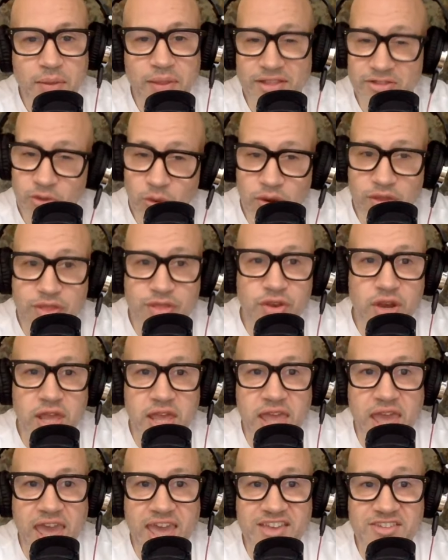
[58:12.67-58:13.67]
Now that's only
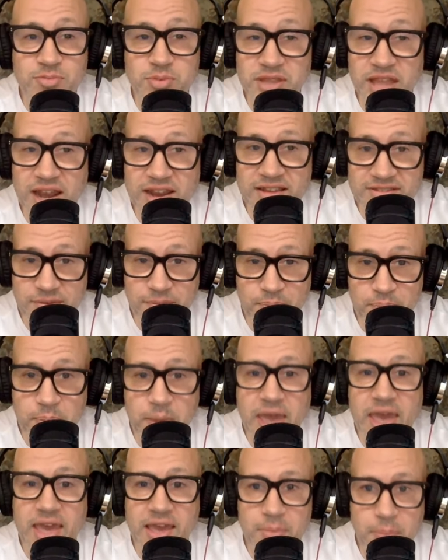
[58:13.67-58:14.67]
three years, but that is a
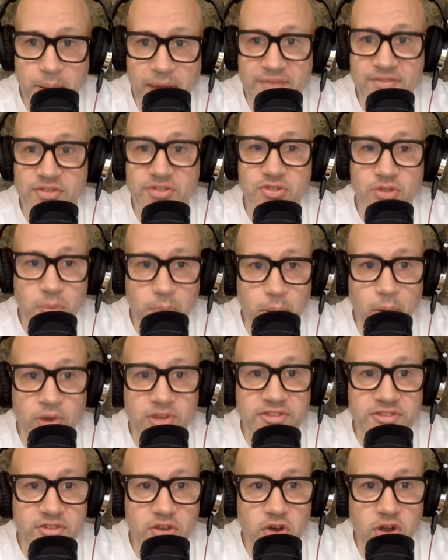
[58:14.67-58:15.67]
big pivotal
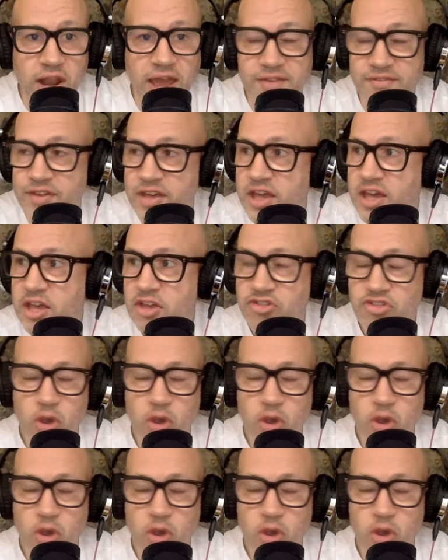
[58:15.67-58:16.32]
point of your life.